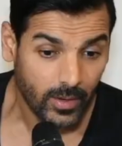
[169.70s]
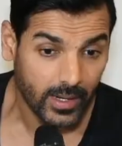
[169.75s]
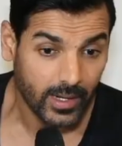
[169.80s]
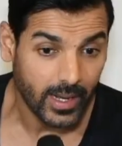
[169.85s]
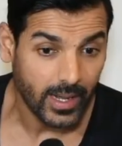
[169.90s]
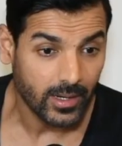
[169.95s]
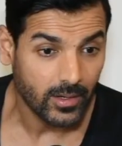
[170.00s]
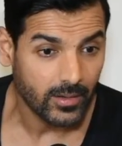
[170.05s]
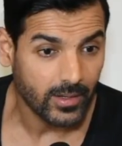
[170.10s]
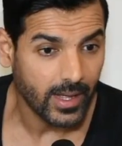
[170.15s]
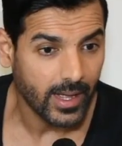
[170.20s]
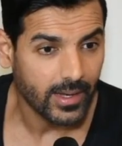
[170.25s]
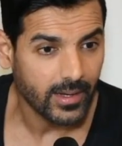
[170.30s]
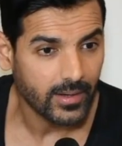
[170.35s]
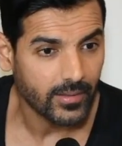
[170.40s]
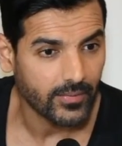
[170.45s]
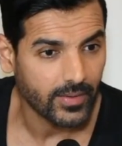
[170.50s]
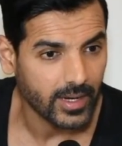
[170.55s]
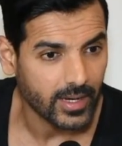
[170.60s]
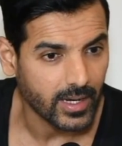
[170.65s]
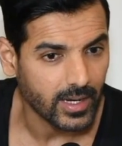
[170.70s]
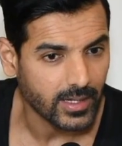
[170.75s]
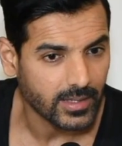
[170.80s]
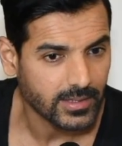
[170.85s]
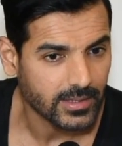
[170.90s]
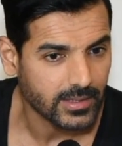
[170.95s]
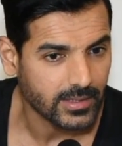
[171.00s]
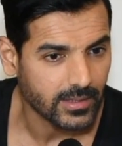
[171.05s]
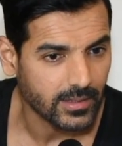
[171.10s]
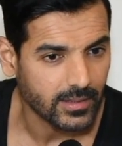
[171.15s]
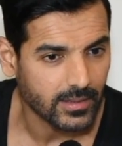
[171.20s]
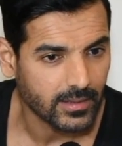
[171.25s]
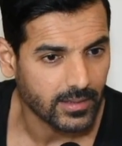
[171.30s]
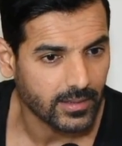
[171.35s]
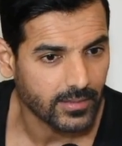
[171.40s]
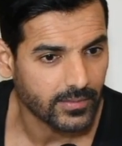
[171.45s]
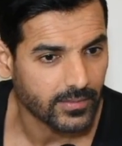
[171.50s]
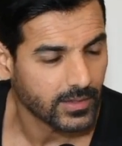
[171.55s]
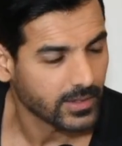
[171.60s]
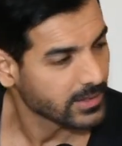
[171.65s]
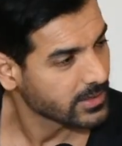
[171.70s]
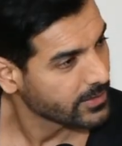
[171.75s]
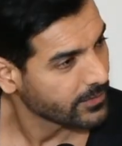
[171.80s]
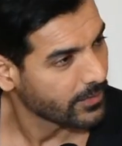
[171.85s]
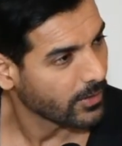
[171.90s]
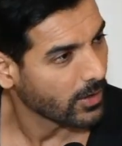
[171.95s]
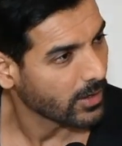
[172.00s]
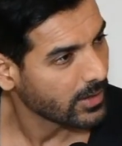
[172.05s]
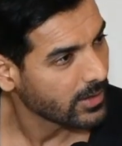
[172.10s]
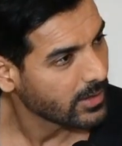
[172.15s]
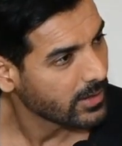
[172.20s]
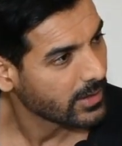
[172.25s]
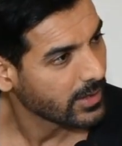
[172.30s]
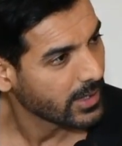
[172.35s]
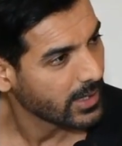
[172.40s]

No, I'd like to thank Vikas, first of all.